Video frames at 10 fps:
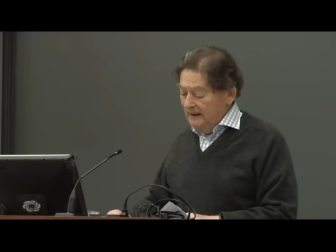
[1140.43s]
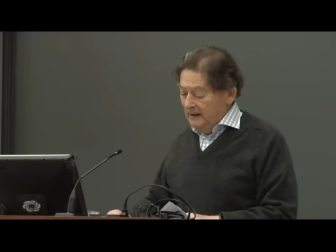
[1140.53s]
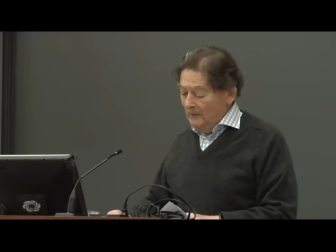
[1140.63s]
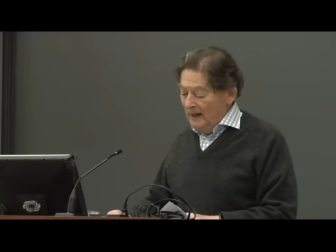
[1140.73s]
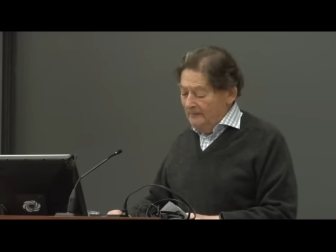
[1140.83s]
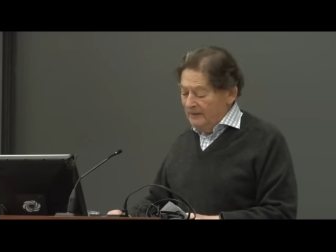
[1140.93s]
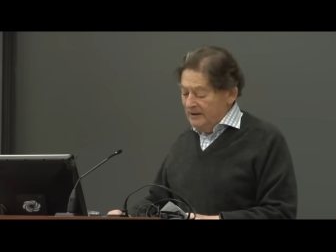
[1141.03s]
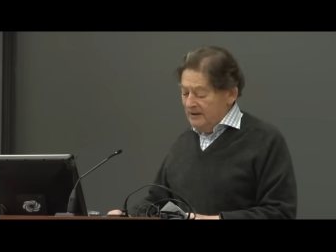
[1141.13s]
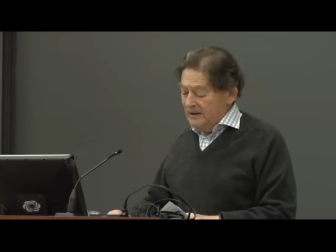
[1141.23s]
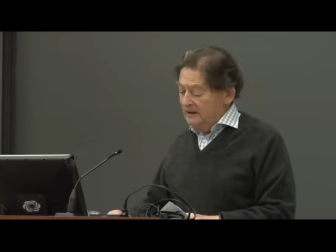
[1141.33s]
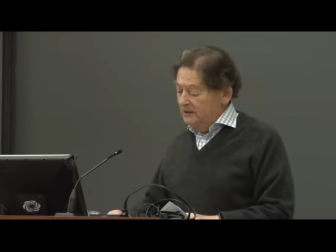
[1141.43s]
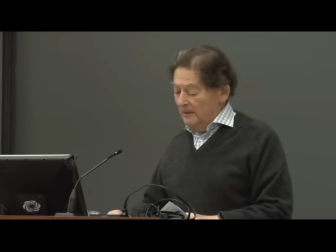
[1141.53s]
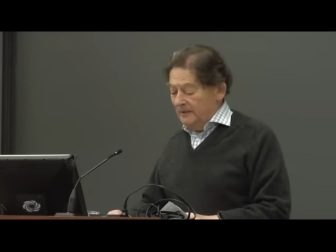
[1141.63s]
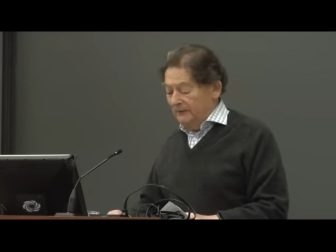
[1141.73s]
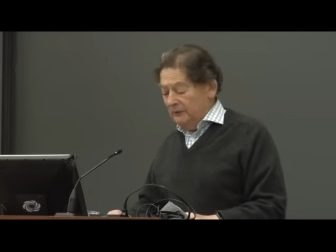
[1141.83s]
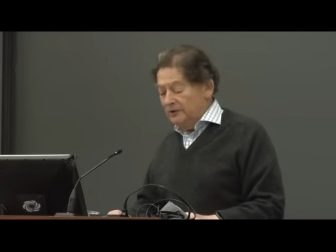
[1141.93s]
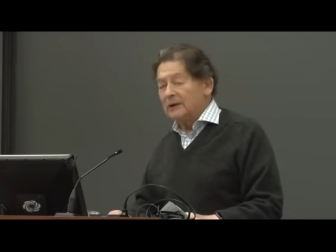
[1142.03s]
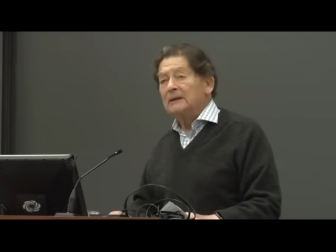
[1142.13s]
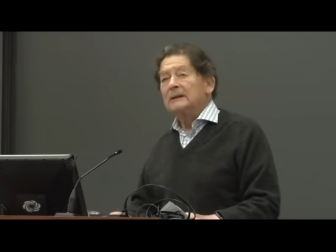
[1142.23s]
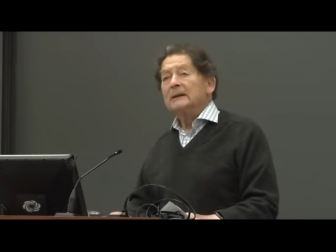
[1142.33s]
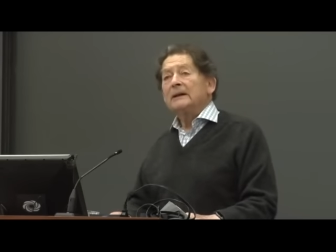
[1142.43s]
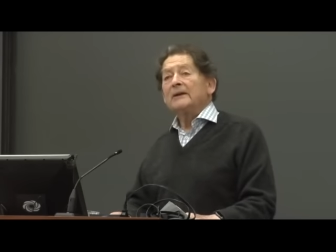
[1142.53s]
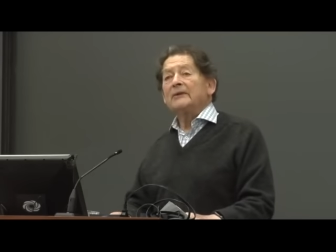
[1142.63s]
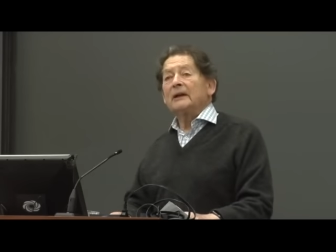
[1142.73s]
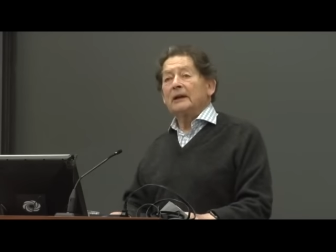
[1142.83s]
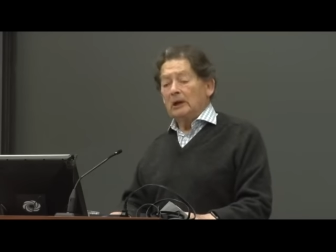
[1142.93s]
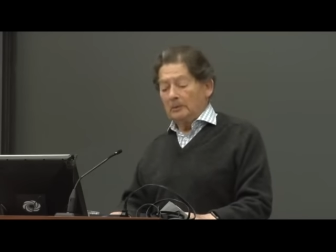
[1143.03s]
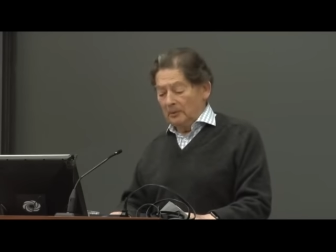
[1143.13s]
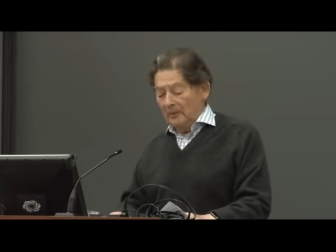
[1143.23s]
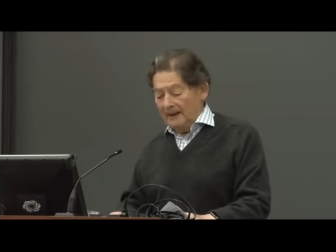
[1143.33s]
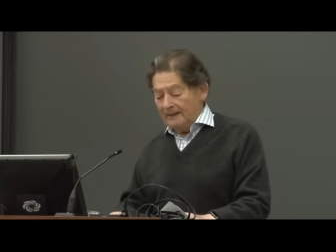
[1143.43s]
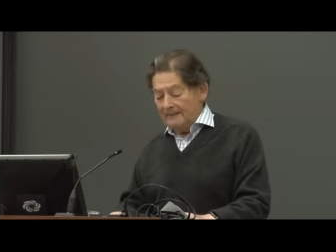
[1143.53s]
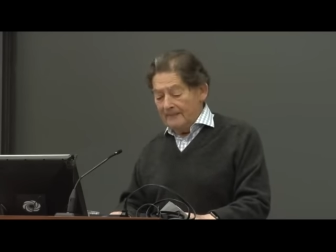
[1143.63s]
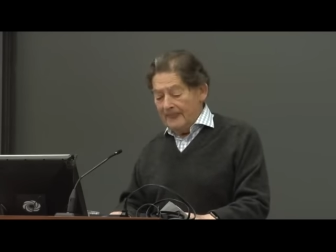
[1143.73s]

and why Britain's economic future is a global one.